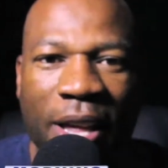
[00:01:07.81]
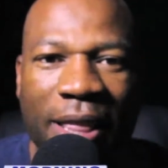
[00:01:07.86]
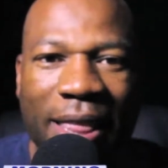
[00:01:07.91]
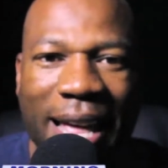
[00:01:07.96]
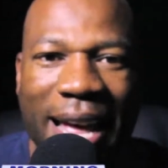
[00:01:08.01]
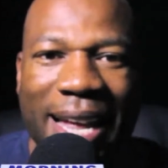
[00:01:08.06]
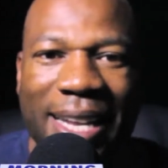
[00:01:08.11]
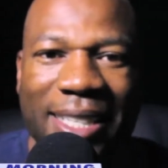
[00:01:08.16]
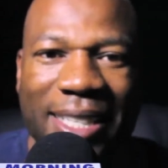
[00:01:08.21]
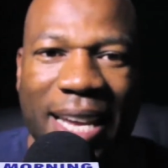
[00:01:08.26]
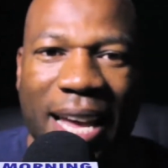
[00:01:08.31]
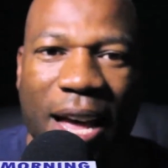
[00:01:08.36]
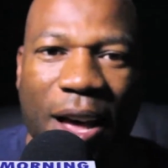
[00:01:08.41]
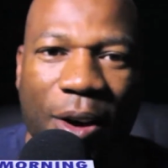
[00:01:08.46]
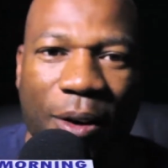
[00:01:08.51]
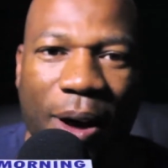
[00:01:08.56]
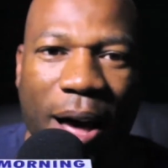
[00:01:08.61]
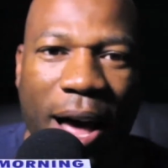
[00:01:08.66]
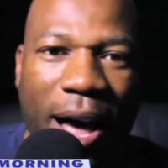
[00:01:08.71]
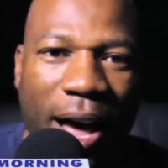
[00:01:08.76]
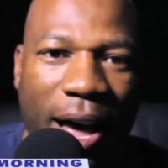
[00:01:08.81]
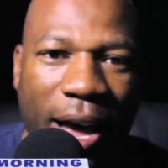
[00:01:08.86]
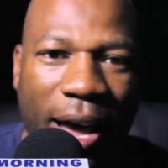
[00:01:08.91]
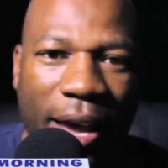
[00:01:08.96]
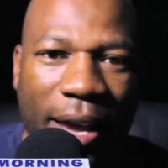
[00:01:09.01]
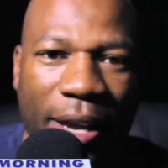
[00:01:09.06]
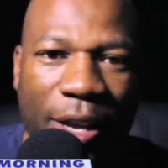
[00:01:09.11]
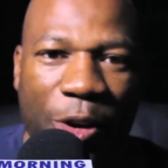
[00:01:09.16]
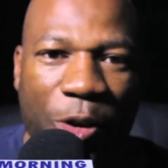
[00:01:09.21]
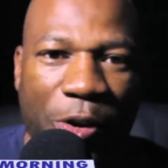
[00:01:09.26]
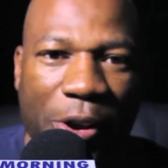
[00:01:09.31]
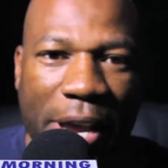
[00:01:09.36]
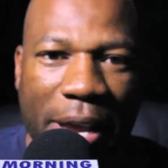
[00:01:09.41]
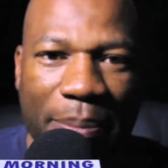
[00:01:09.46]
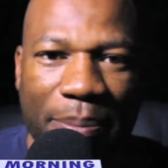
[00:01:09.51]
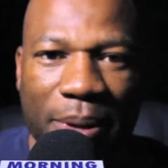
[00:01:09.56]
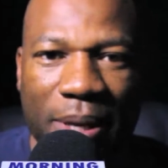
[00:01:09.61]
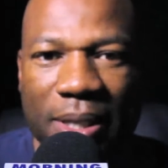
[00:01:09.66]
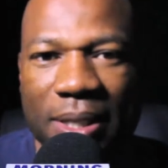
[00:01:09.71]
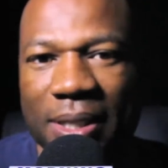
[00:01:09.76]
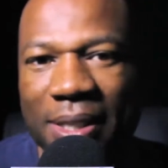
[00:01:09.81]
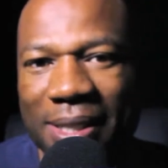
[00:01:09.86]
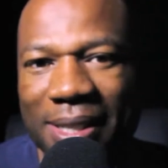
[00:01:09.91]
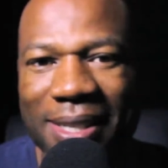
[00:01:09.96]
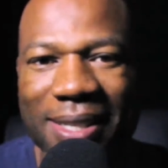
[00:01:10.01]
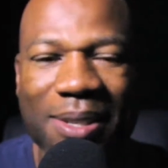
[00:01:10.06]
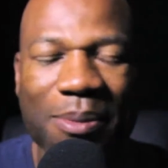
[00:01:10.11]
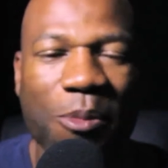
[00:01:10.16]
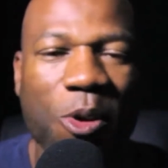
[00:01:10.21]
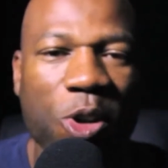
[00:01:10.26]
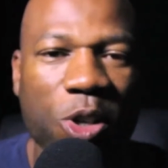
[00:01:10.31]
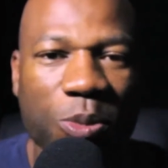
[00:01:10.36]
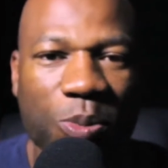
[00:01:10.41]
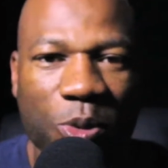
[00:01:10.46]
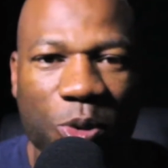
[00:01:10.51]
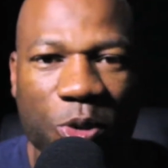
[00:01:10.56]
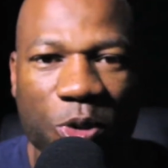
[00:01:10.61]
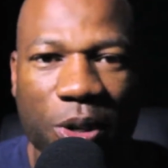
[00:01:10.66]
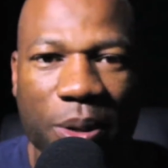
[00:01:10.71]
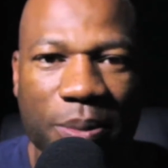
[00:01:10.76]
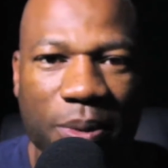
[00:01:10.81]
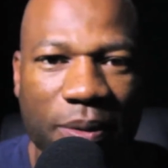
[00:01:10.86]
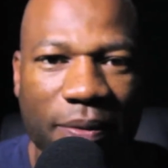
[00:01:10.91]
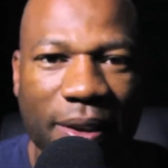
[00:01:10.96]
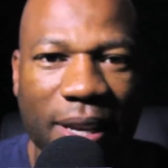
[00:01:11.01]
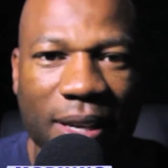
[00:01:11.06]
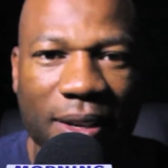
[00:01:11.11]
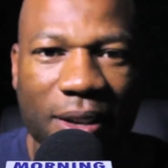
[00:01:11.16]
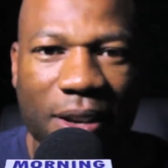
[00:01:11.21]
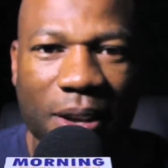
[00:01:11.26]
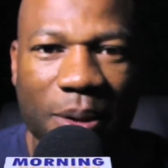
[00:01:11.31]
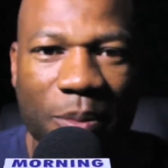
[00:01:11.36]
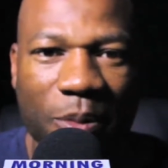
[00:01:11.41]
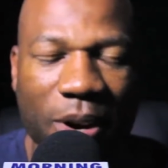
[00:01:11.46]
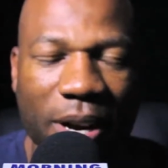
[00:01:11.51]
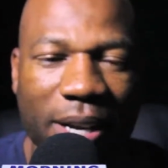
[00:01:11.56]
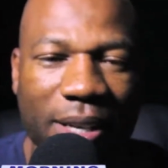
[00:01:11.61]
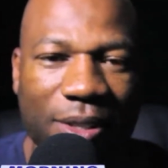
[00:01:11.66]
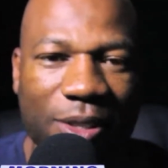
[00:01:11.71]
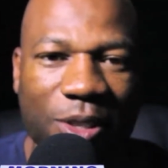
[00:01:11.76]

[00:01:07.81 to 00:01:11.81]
That's how I create businesses and multiple streams of income, right?